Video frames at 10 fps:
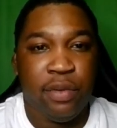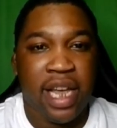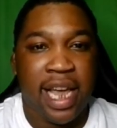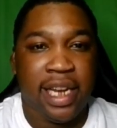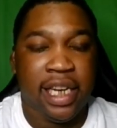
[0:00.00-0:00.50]
We
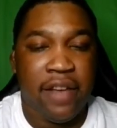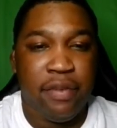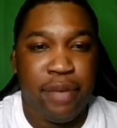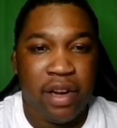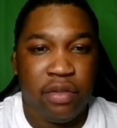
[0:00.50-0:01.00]
had
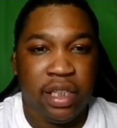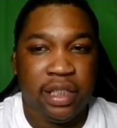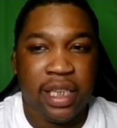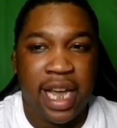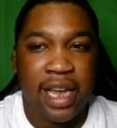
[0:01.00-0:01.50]
11
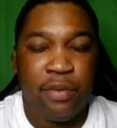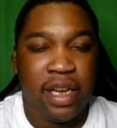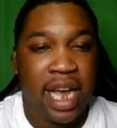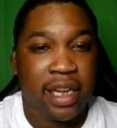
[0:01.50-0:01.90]
penalties tonight. We got